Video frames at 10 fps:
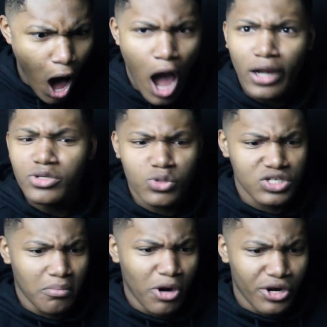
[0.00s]
Oh, this
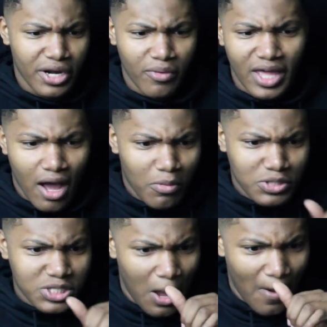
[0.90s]
was the murder that we
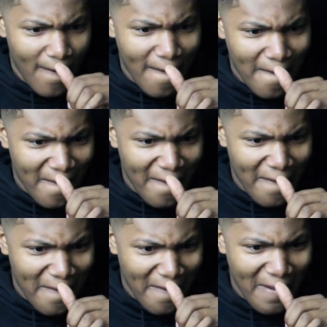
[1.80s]
almost saw.
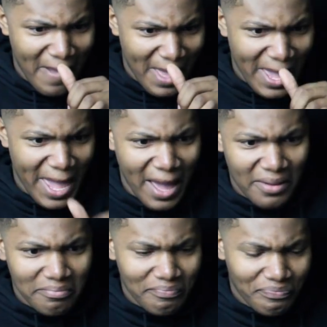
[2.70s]
Yeah.
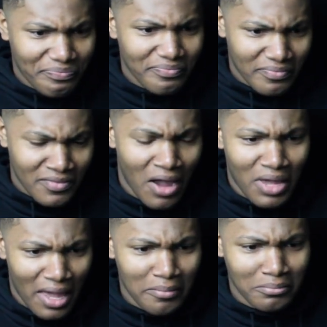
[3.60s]

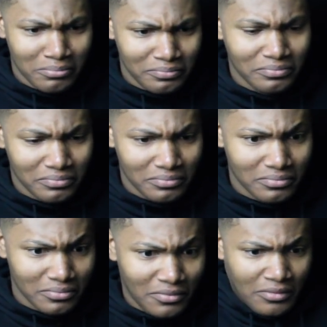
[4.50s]
Okay.
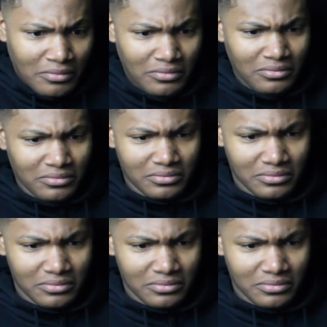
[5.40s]
Mm.